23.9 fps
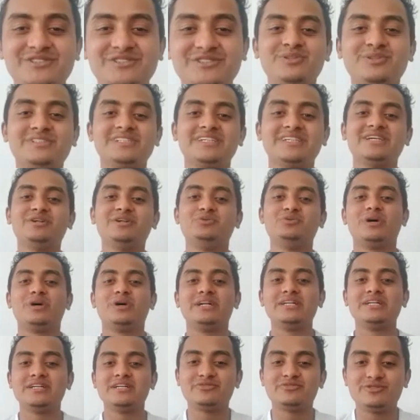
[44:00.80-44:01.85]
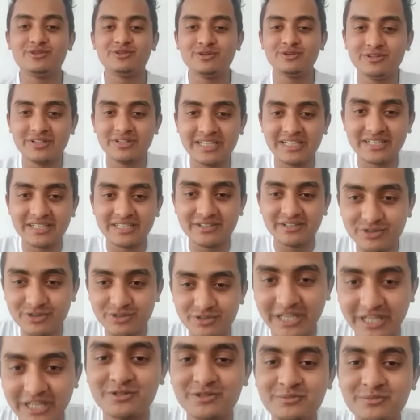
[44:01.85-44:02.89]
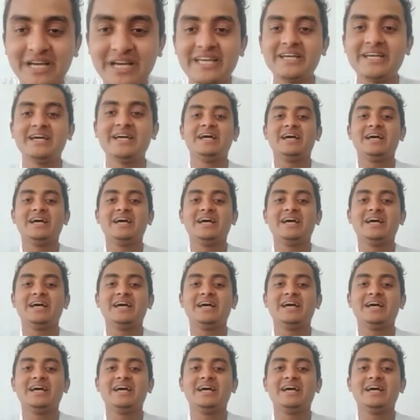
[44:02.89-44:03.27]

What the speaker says: a wonderful interview, Bhaichung Bhai.